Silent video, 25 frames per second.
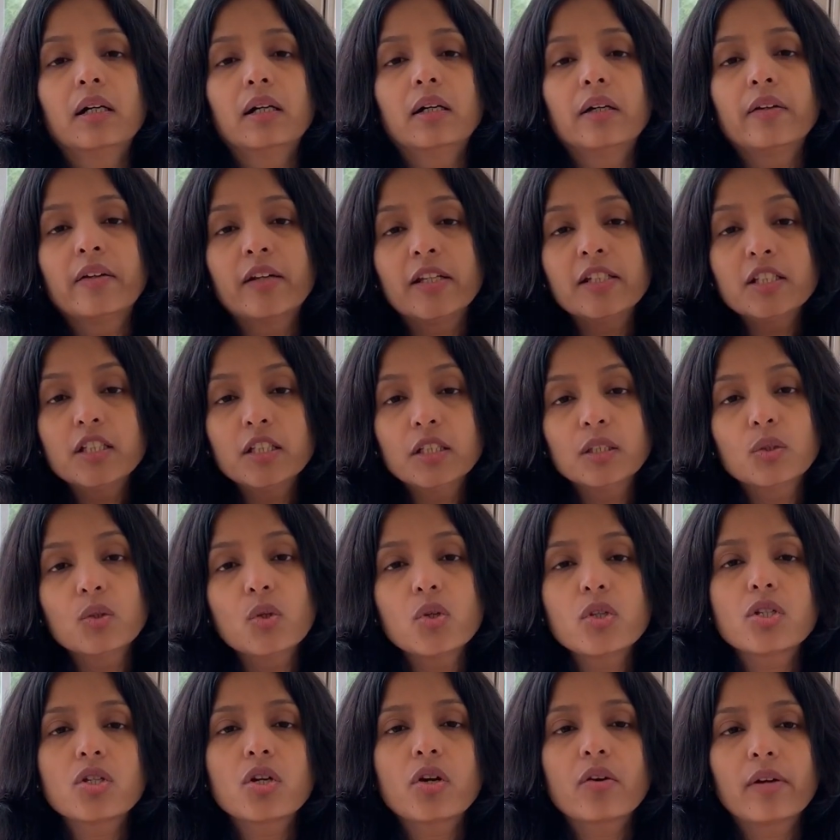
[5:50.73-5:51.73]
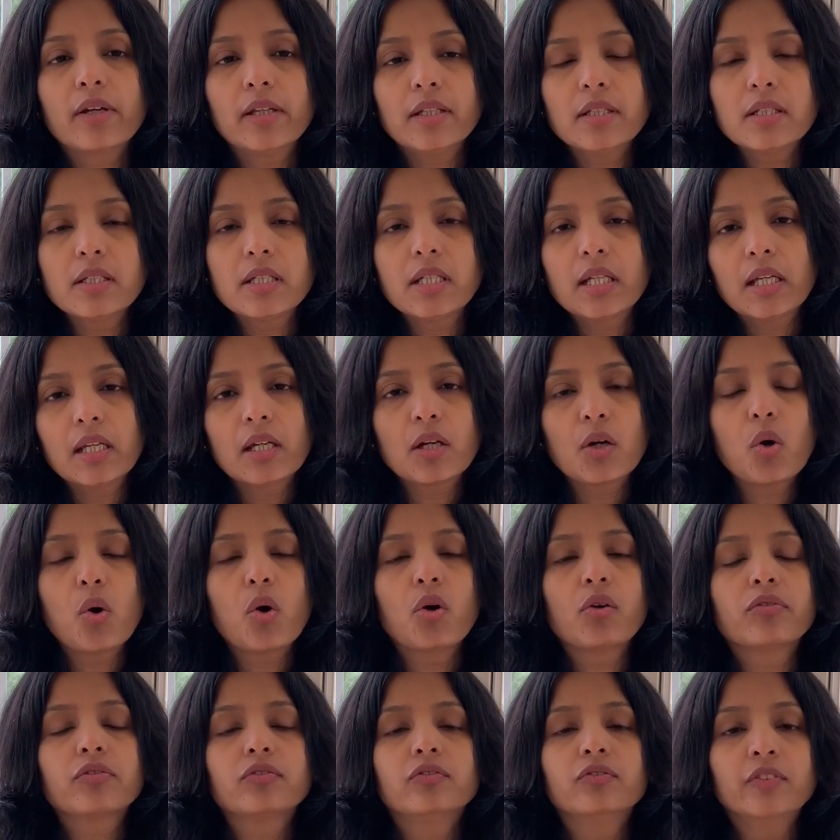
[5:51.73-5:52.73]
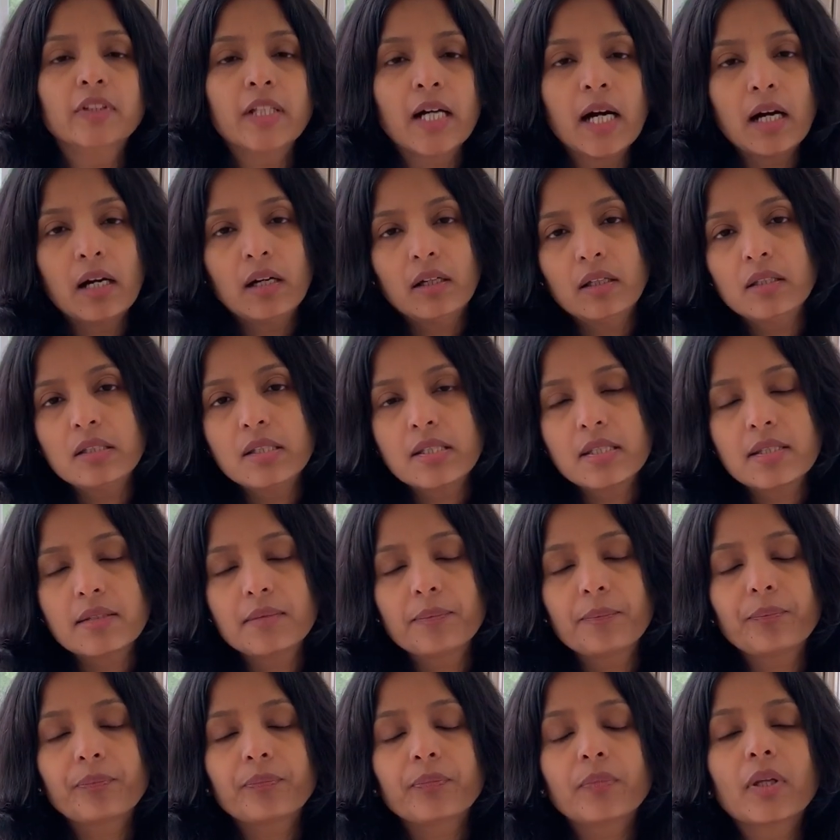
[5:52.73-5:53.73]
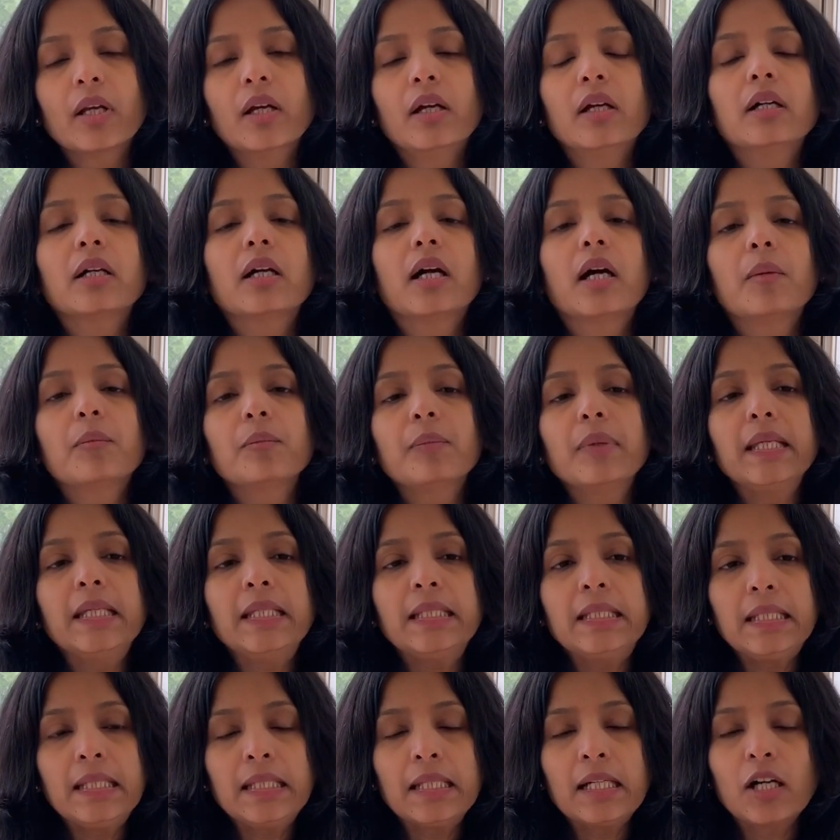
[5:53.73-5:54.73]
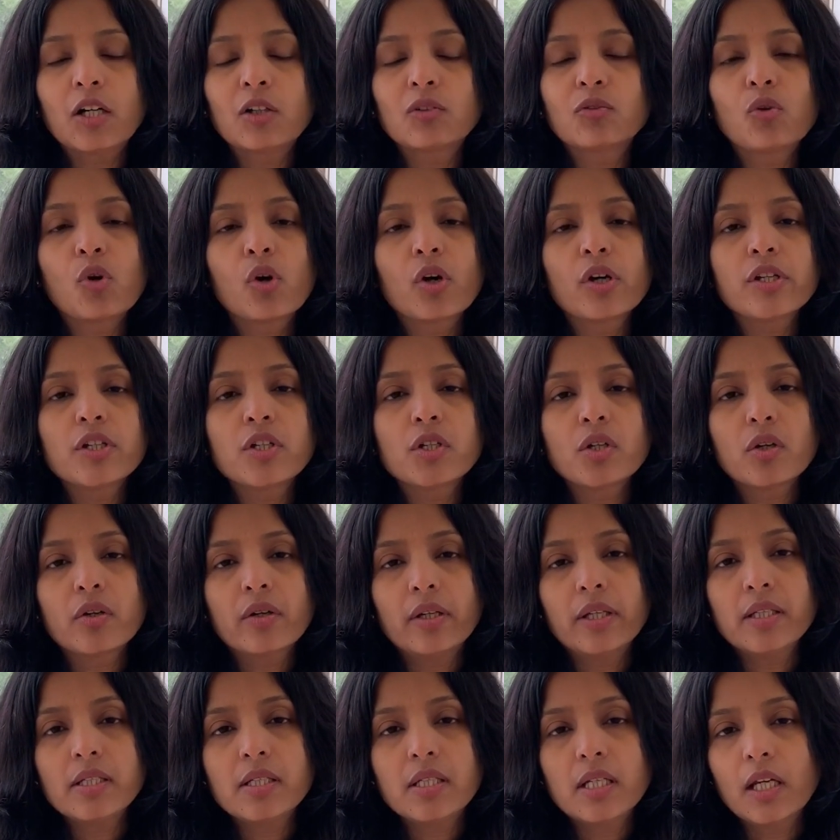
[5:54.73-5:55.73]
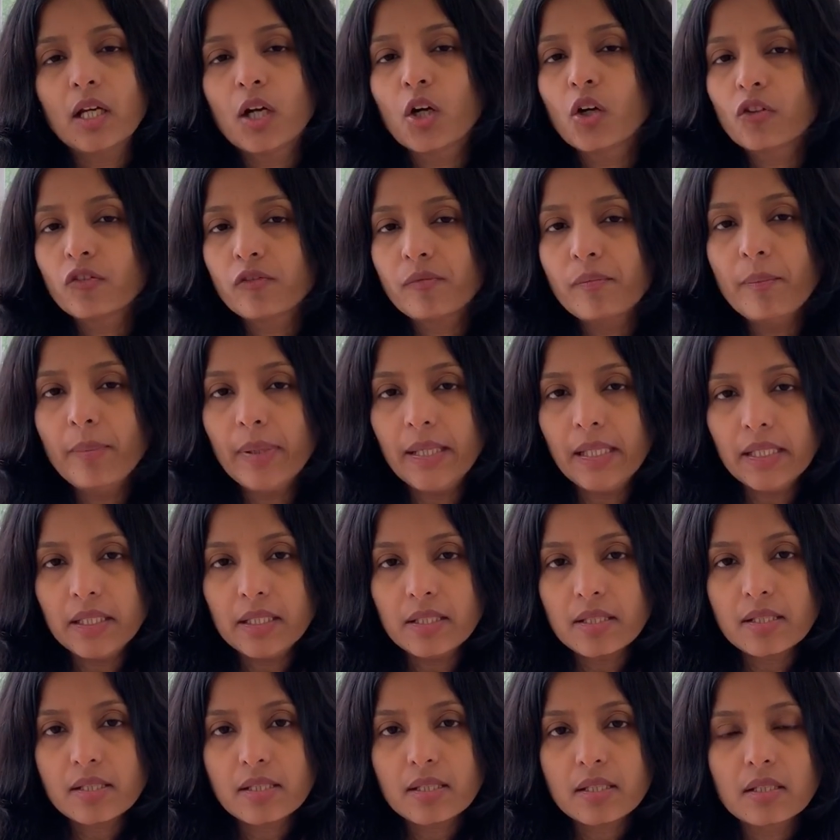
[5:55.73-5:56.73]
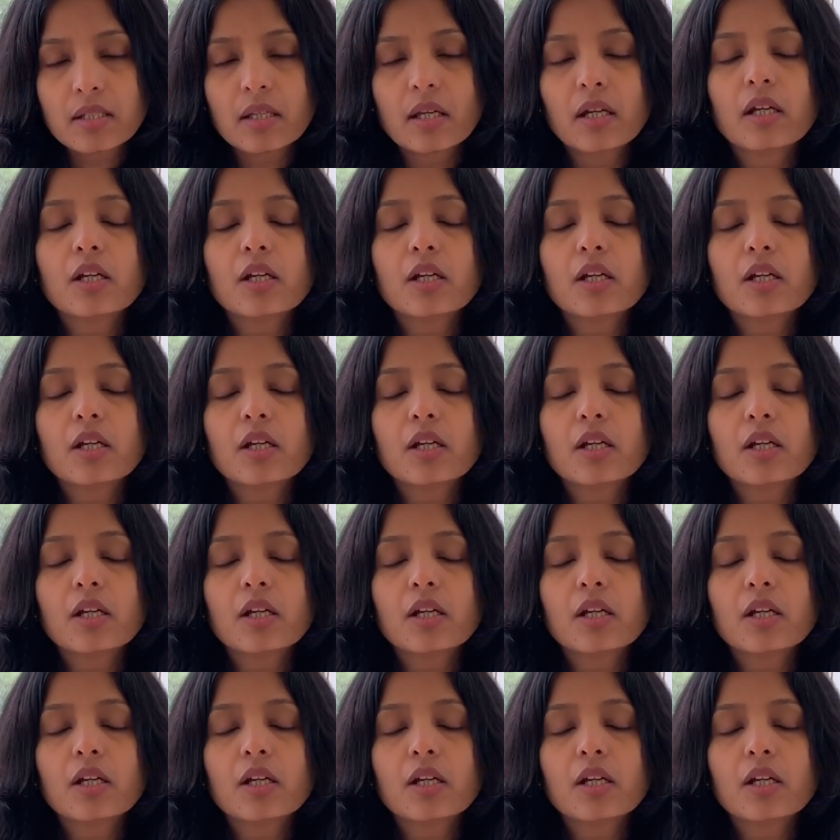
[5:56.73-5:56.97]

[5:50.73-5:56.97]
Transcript: reduce your intake of dals, completely avoid your intake of beans.